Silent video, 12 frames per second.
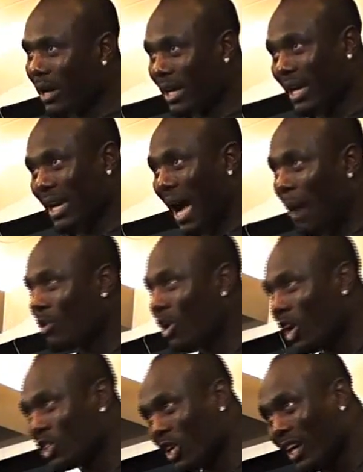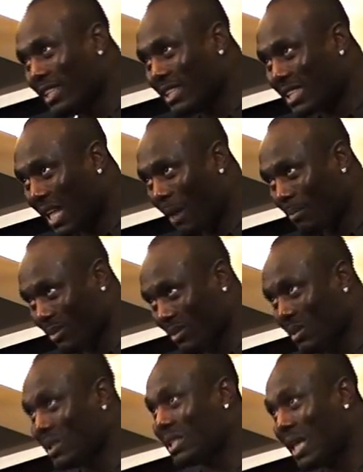Okay, I'm going to show you the slapping.
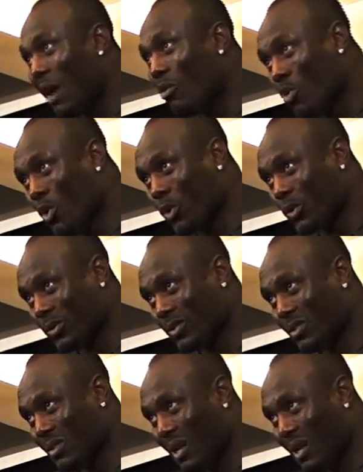The same whoop and